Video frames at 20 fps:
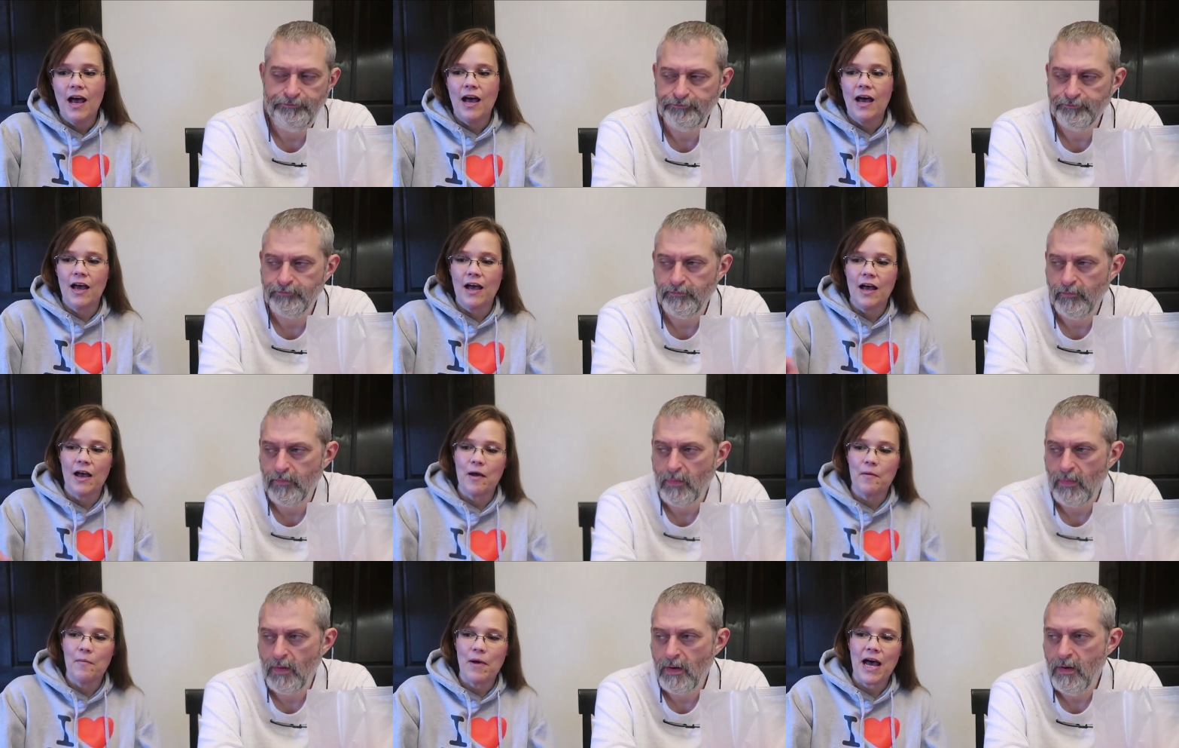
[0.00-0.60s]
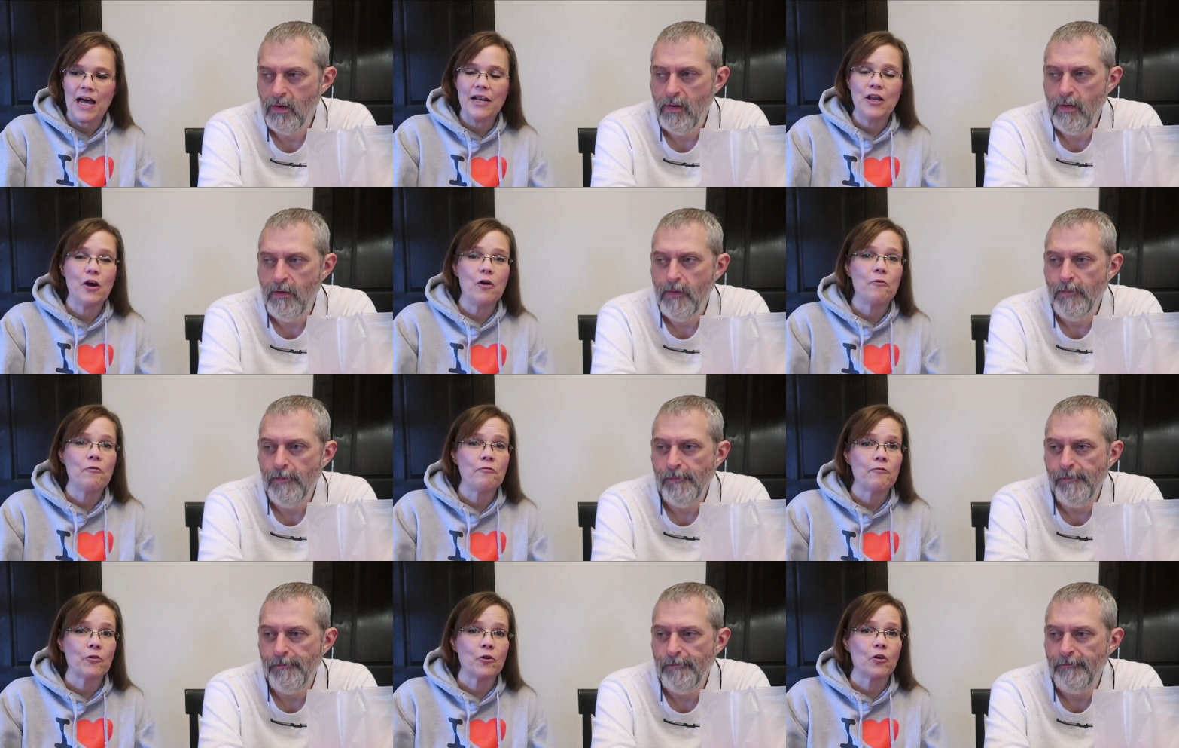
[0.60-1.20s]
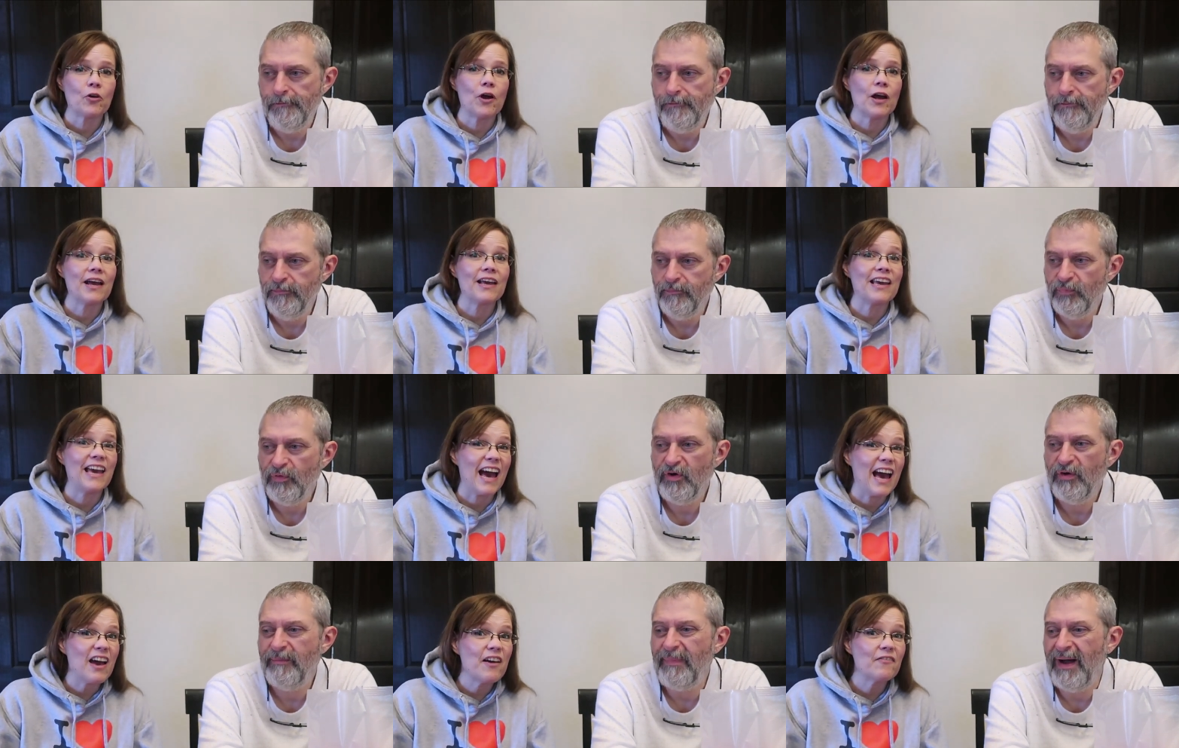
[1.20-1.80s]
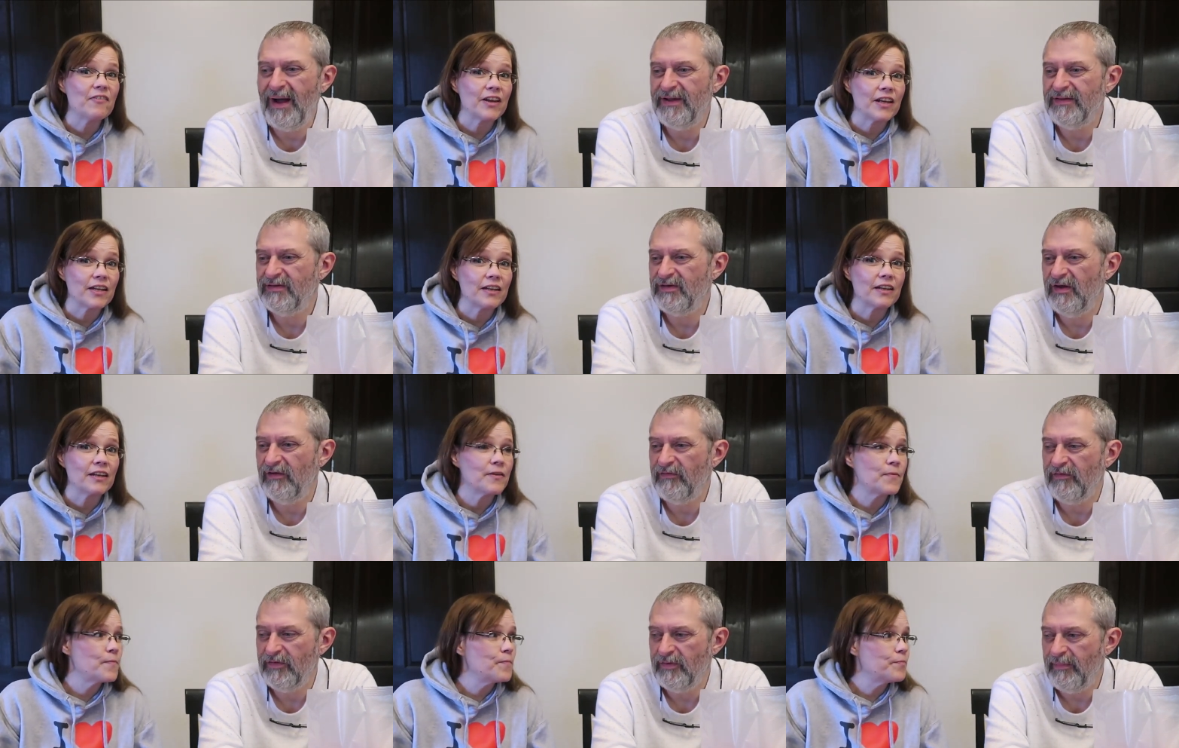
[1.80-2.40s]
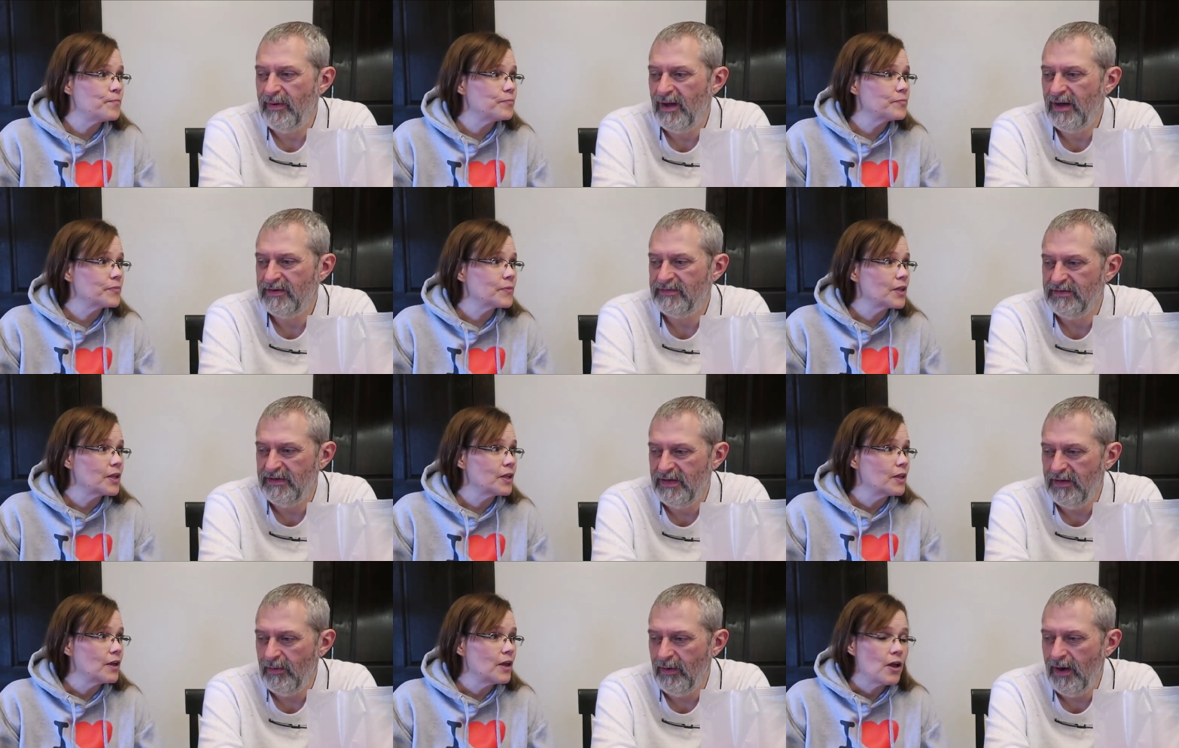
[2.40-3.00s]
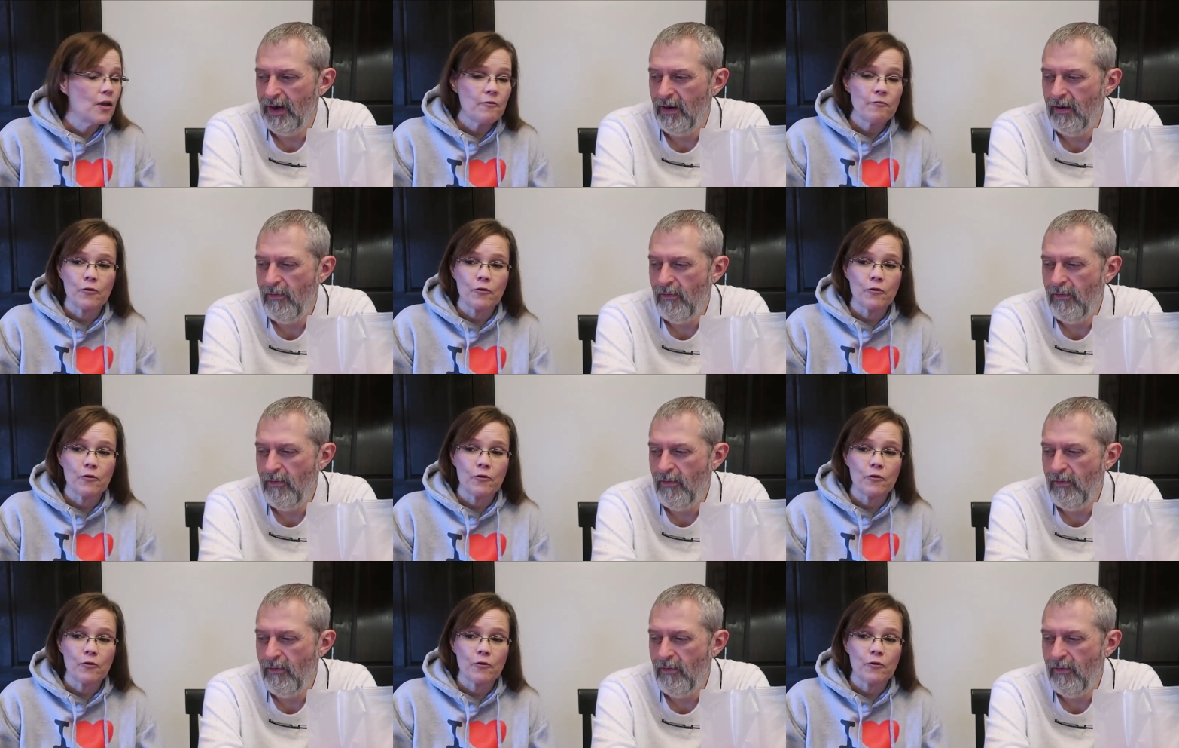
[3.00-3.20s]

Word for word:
Speaker 1: Um, I know for Gavin. They're buying stuff for the box anyway.